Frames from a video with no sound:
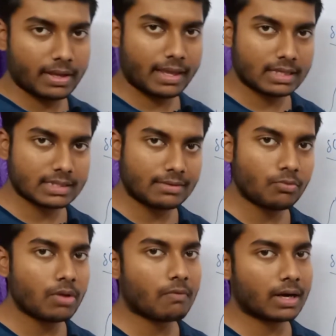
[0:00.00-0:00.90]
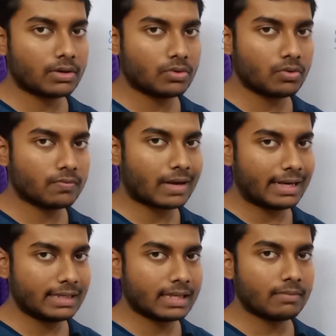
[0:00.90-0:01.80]
x and we want to
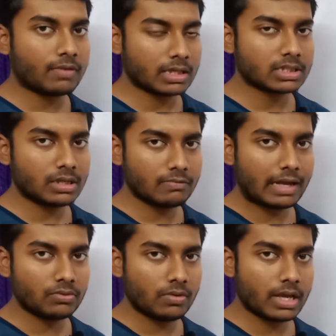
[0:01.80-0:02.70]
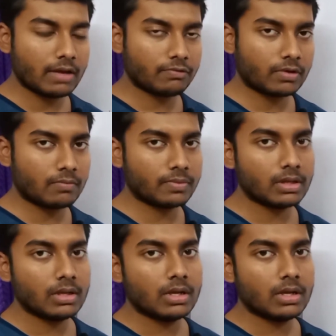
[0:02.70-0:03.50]
find the functional value f of